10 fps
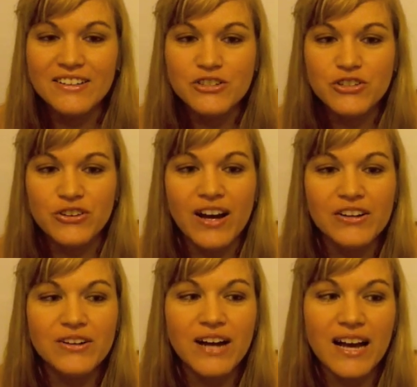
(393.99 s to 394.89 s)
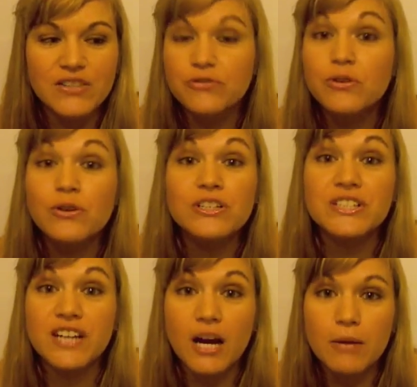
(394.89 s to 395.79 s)
Toronto has a
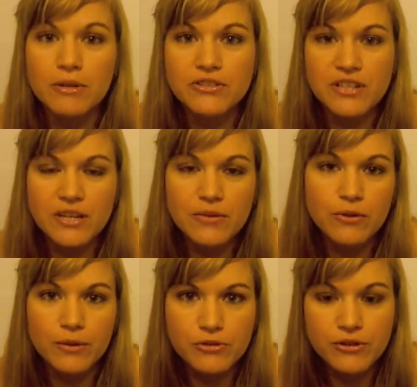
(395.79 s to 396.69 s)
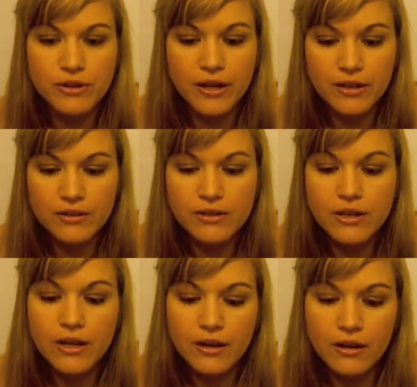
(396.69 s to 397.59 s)
flourishing comedy scene where I'm sure I could
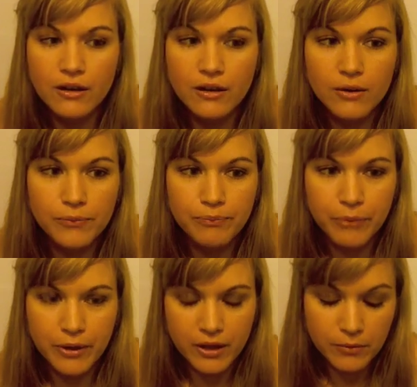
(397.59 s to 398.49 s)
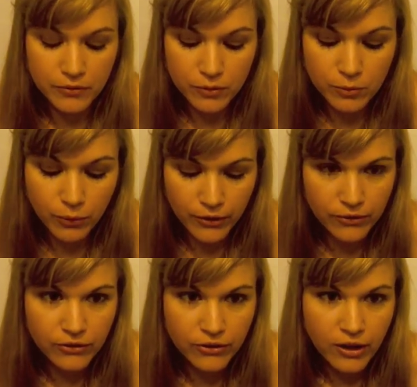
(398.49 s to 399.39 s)
pick up a few
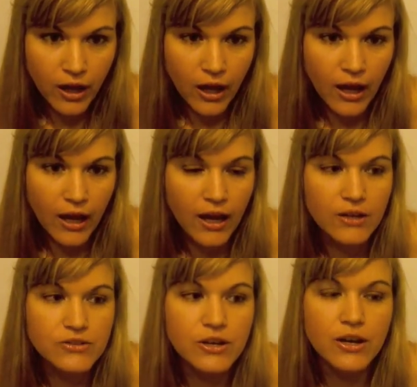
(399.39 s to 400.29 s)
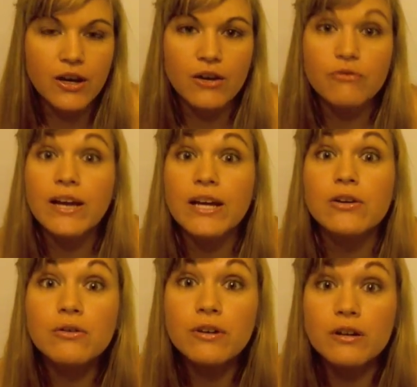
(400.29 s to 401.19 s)
pointers. And
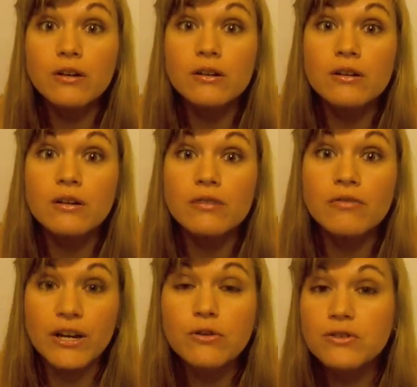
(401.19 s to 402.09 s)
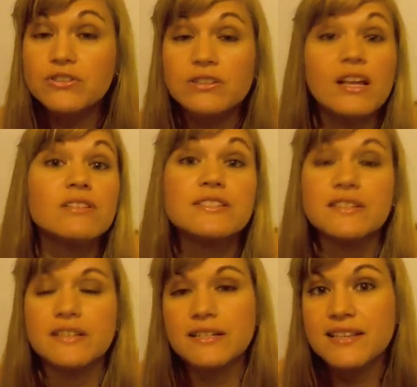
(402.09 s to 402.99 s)
Vancouver. Vancouver's a lovely
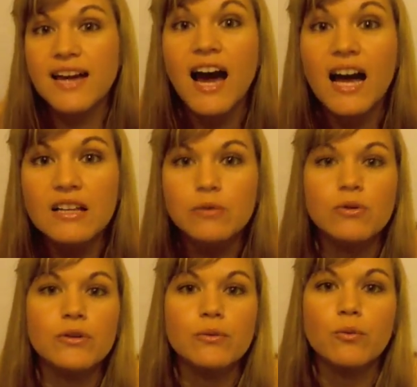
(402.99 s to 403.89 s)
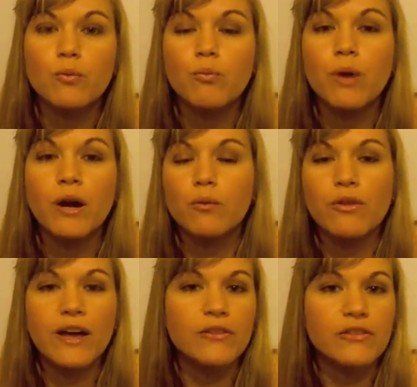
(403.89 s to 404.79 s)
city. It's like Hollywood, but
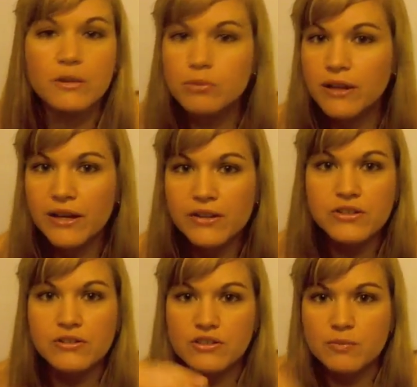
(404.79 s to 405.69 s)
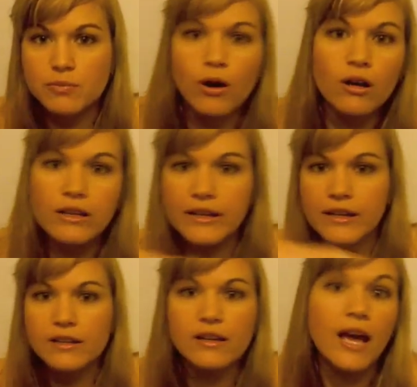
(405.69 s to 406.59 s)
without the implants and the
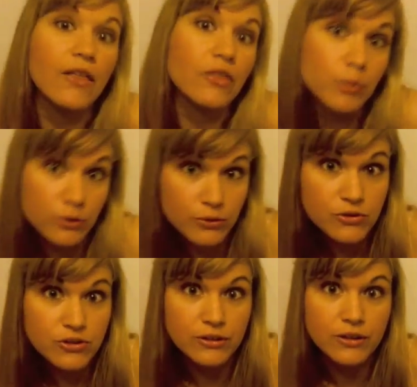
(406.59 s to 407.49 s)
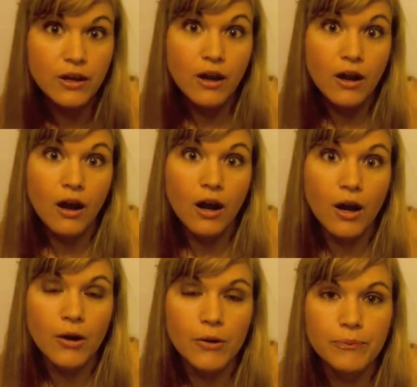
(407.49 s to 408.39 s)
sprawling and the pollution.
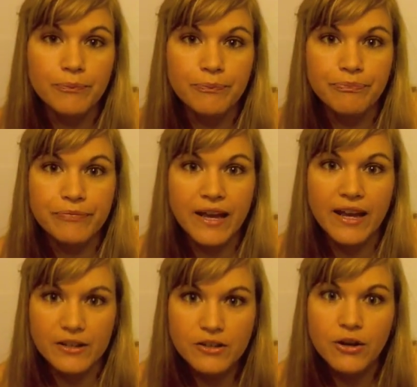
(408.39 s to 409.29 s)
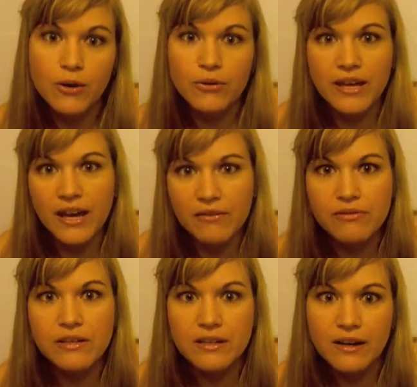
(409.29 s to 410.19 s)
And, they have
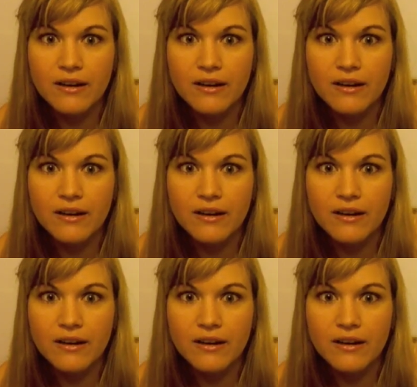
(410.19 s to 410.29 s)
the,